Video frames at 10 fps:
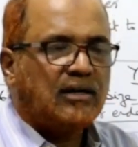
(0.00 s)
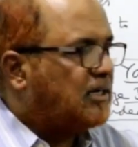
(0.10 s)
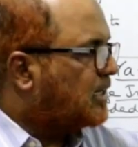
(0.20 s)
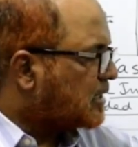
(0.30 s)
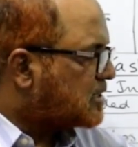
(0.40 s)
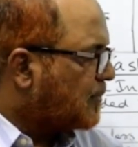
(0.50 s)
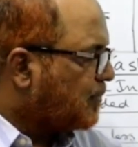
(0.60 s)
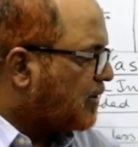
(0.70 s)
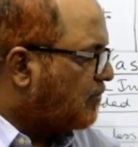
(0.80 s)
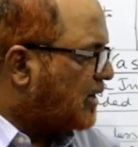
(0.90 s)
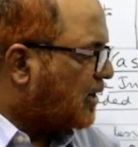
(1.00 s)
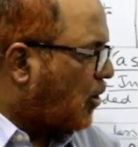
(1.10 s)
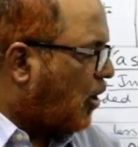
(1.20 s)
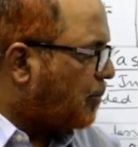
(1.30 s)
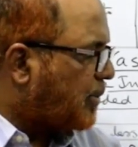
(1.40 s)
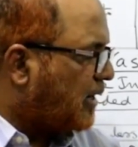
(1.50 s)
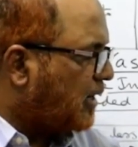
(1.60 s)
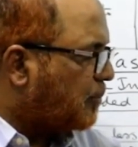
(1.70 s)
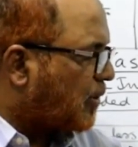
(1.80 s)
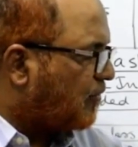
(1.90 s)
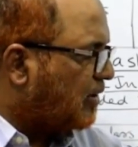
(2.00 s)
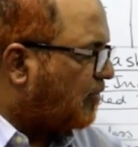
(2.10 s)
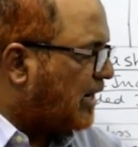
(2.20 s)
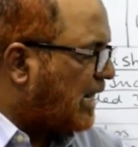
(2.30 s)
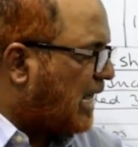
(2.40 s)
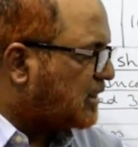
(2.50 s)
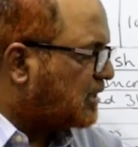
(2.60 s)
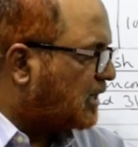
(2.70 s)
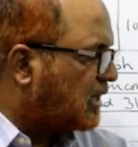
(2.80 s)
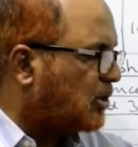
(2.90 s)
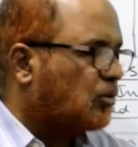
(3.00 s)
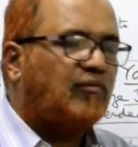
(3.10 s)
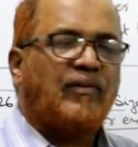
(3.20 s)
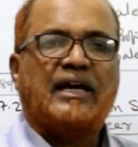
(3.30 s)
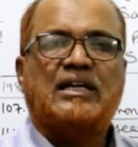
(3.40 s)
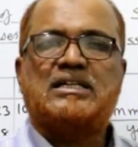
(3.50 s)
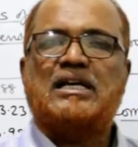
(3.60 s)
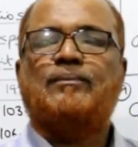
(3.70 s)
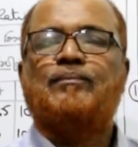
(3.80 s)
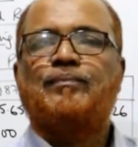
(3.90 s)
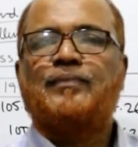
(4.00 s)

Deduct, we'll get operating profit 1,32,510.